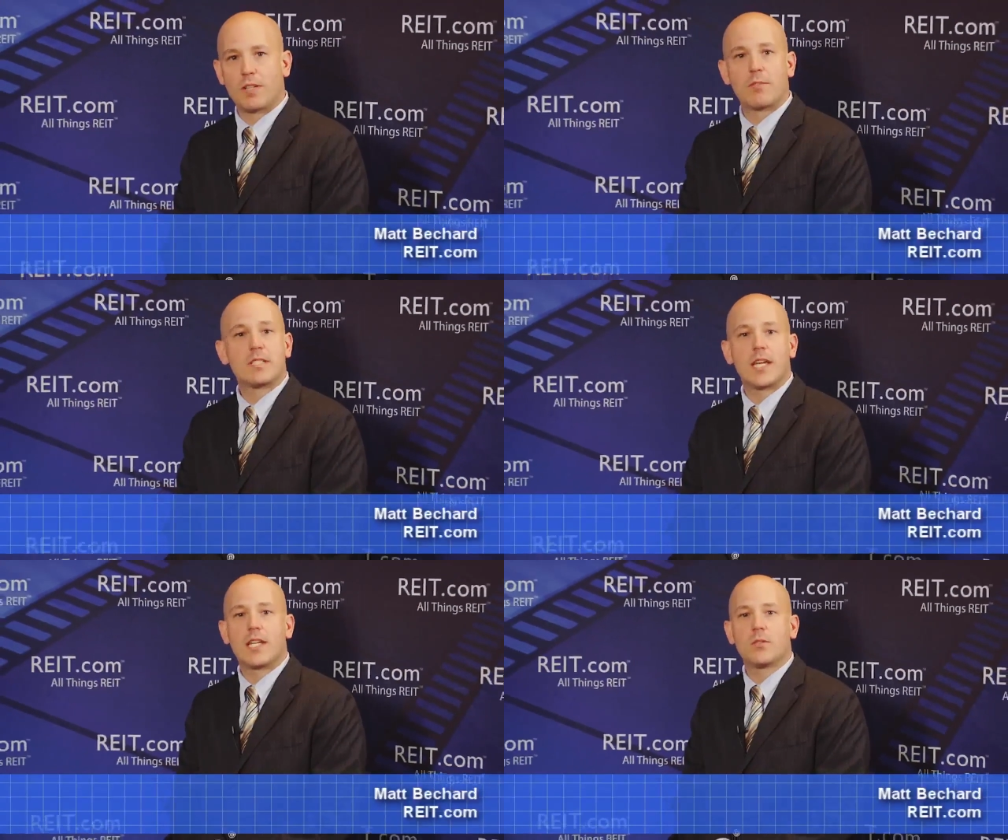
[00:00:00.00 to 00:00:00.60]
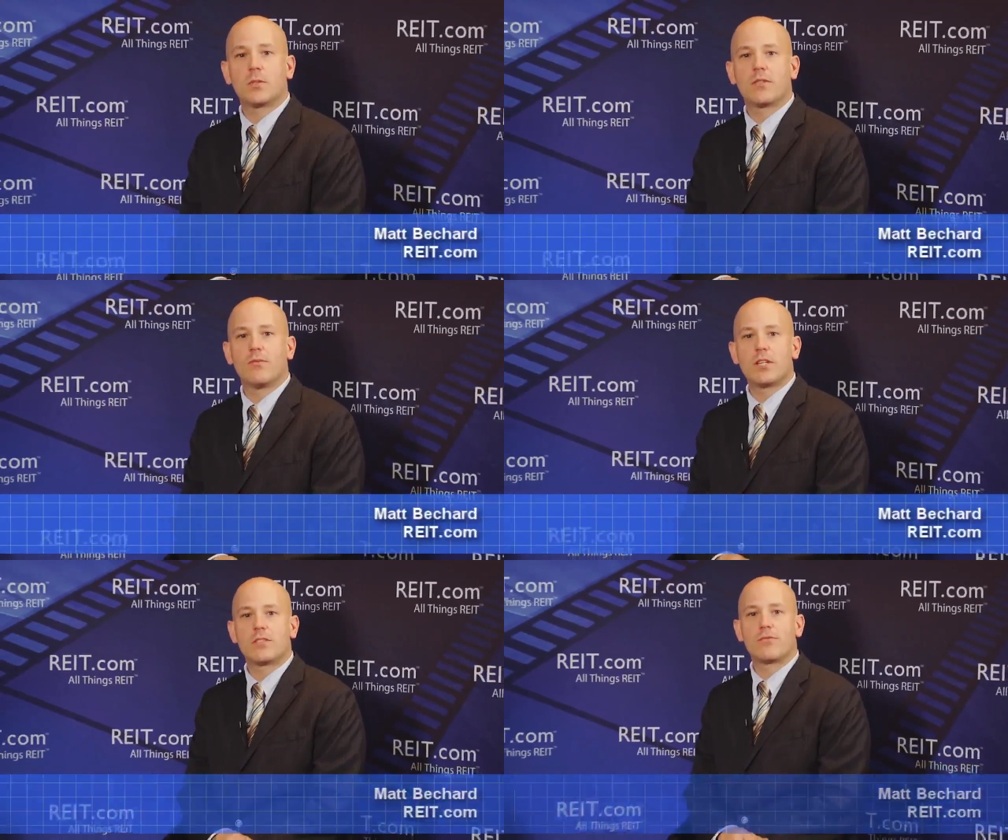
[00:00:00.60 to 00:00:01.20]
NAREIT's annual
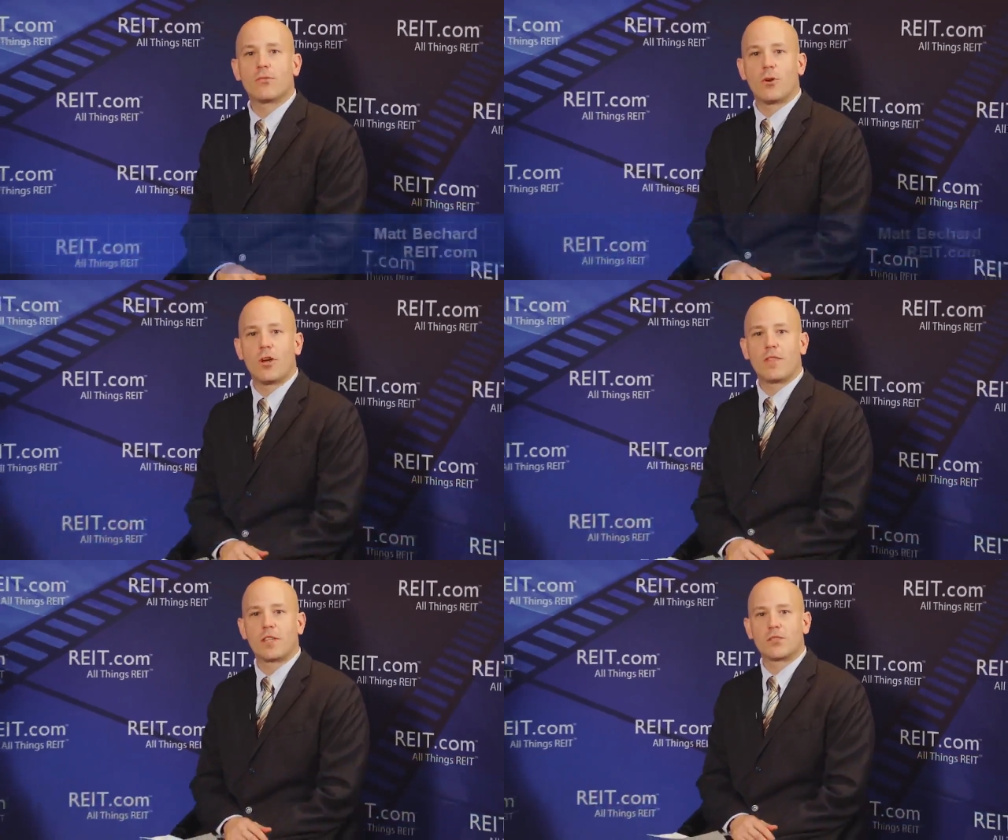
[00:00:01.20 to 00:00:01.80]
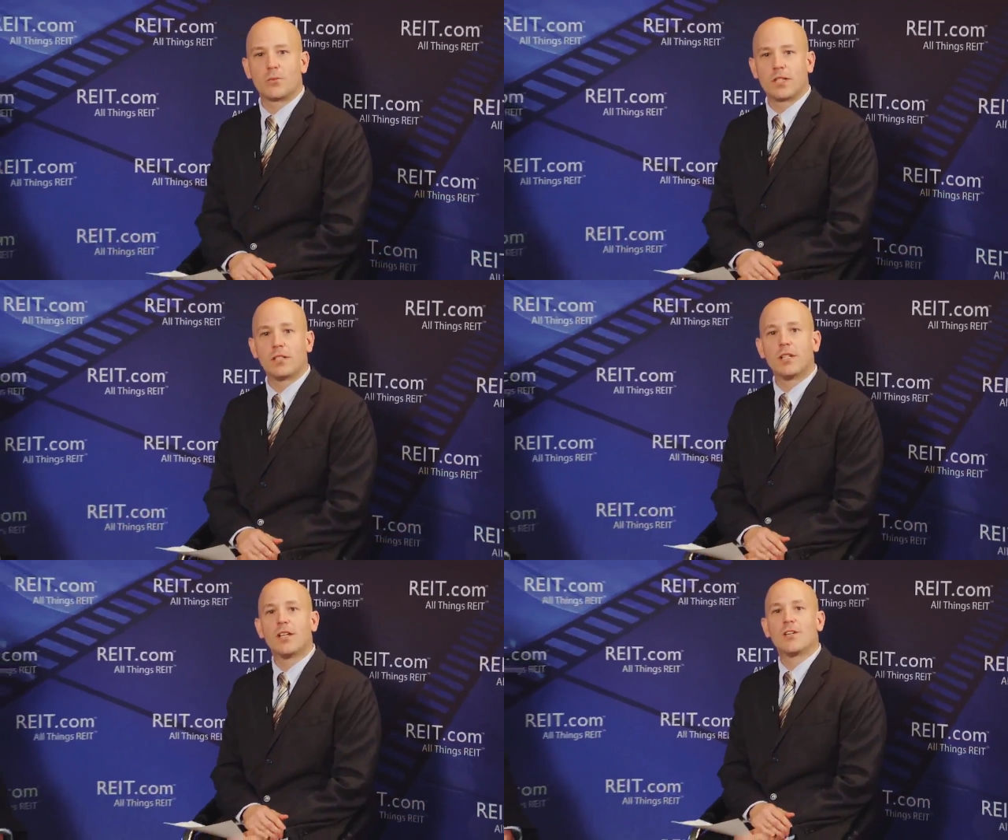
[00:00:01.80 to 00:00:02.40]
convention for all things REIT.
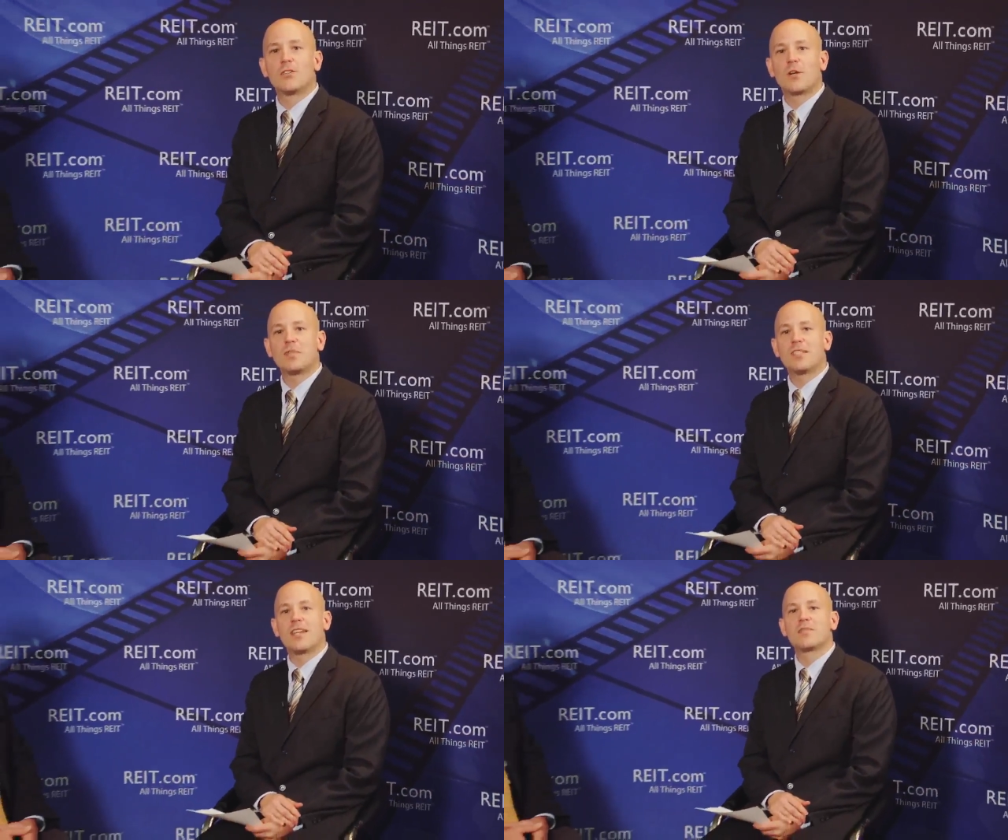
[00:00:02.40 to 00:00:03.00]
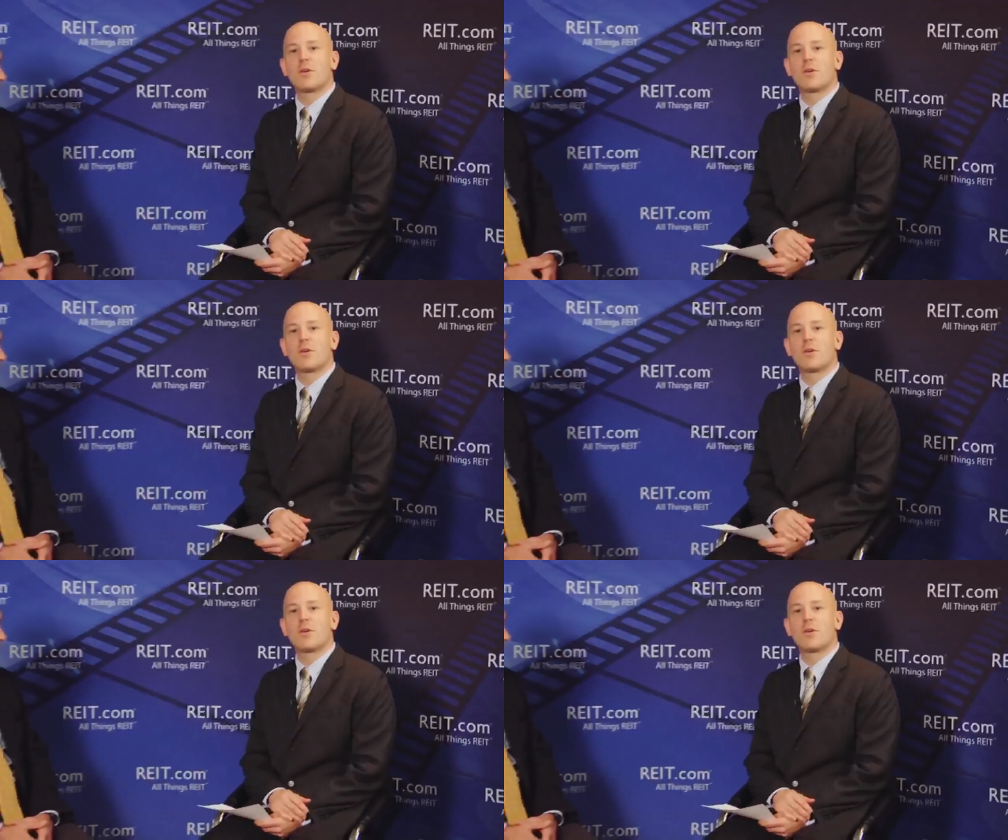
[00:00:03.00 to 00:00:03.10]
Joining me today is